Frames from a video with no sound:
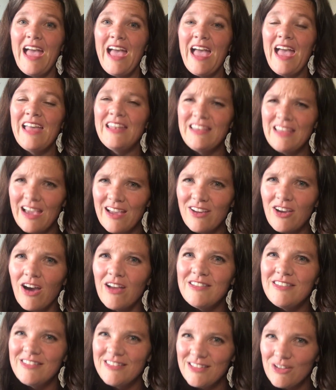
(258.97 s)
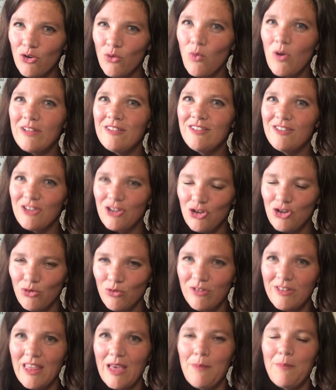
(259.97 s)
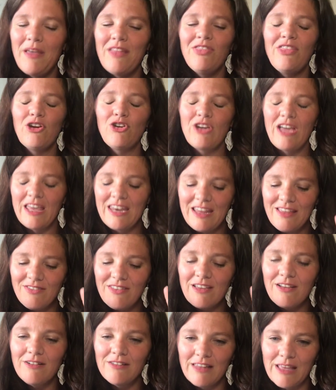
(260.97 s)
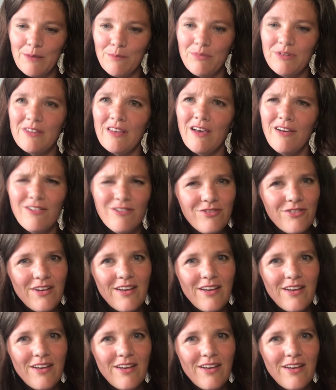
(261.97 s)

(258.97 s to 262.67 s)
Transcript: And yet God still wants to use them. They're getting the glimpse of